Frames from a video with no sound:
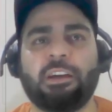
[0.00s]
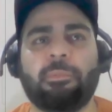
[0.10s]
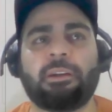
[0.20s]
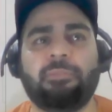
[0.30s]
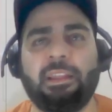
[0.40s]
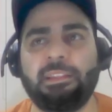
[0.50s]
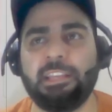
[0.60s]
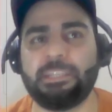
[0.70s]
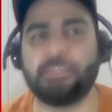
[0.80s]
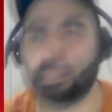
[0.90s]
But when these
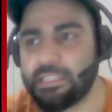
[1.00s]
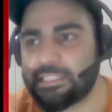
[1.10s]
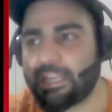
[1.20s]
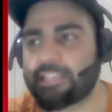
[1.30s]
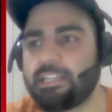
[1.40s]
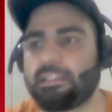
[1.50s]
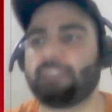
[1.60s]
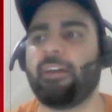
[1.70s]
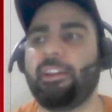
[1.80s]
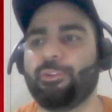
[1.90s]
pixels take a certain
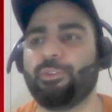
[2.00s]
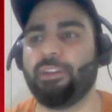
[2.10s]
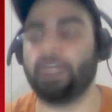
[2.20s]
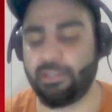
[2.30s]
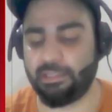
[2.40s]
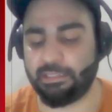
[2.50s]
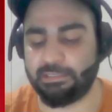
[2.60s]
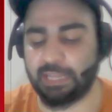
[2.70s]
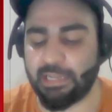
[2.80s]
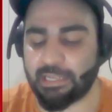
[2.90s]
value,
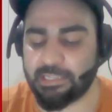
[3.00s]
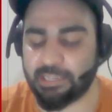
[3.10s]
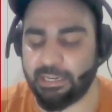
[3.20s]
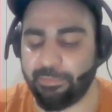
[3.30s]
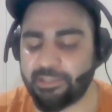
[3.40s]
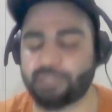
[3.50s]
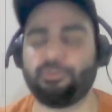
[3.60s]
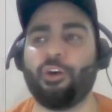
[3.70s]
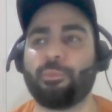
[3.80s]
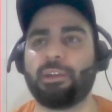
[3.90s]
then a certain image is formed.